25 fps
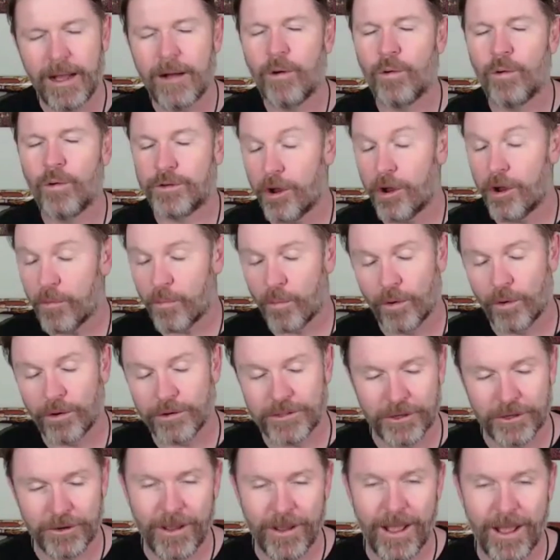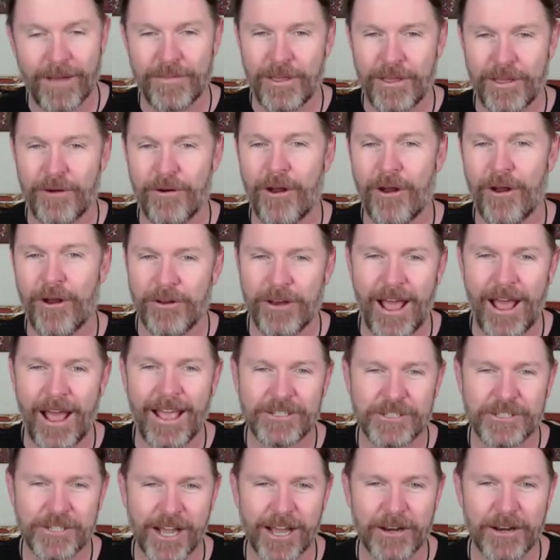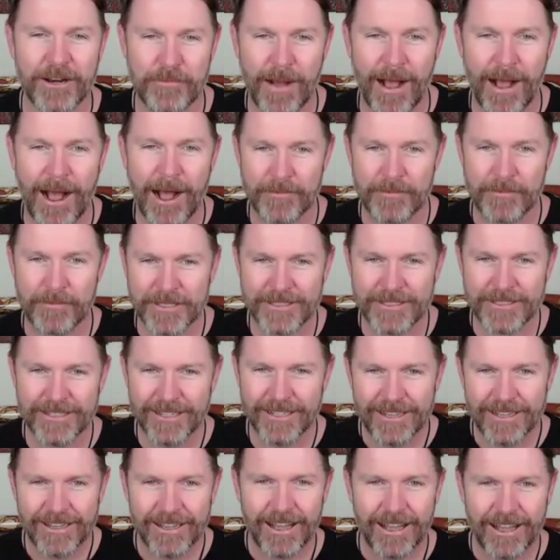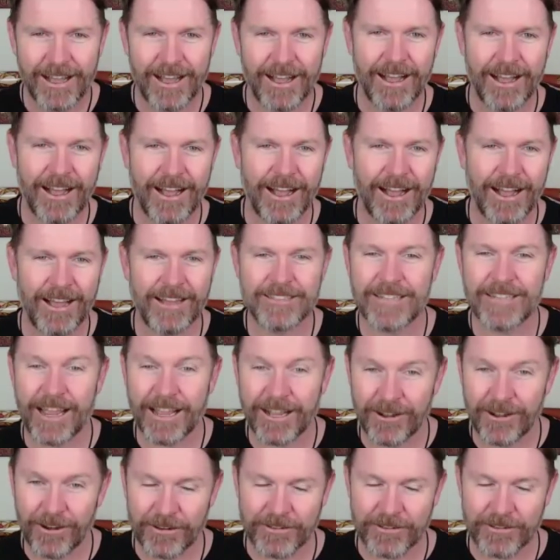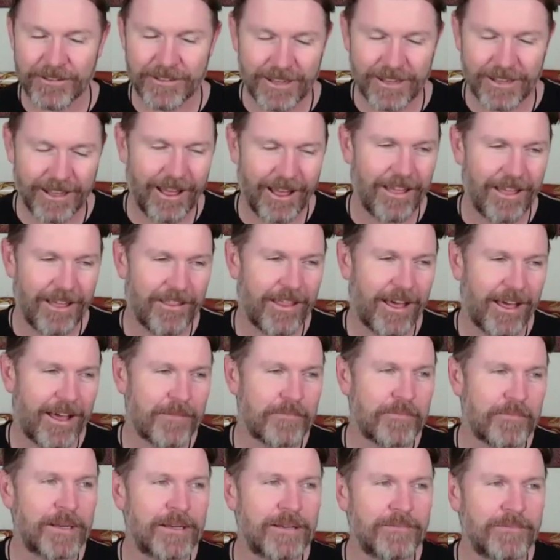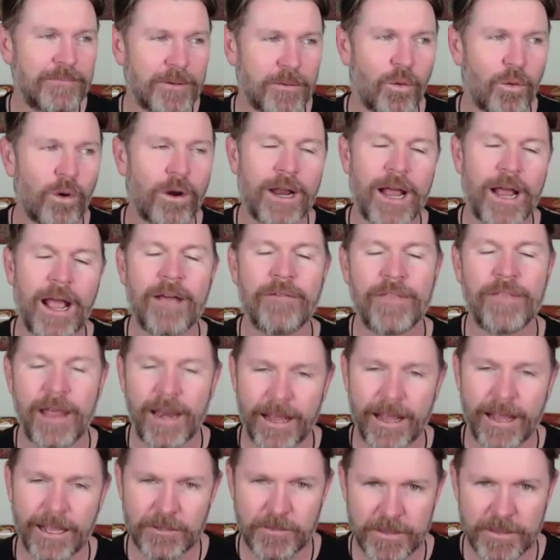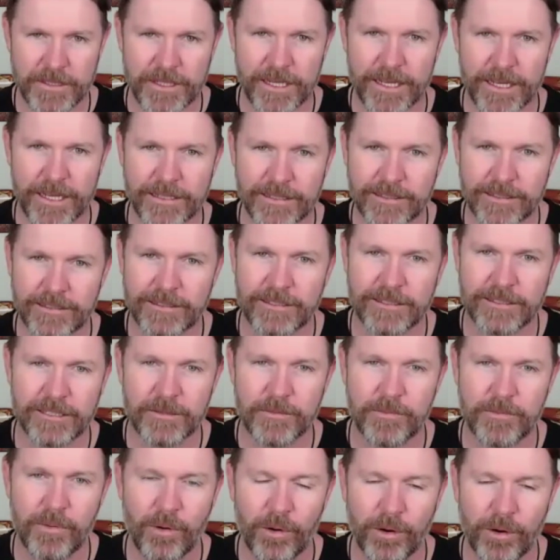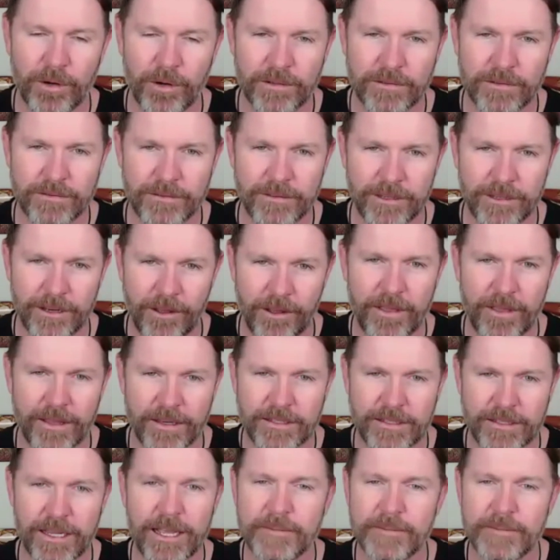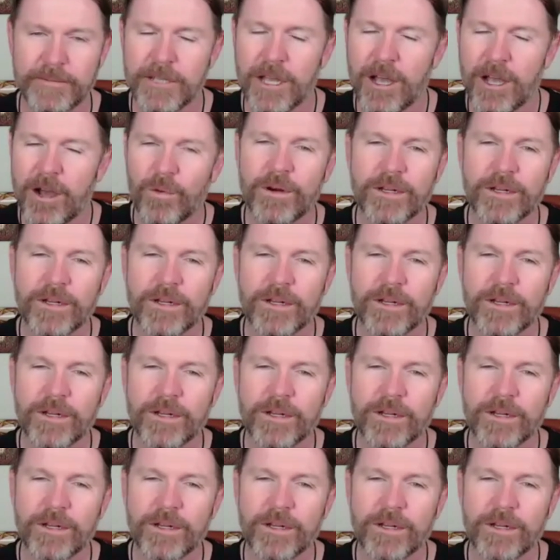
or don't want to have their own HR department and take on and that, but want to have that expertise and to support their teams.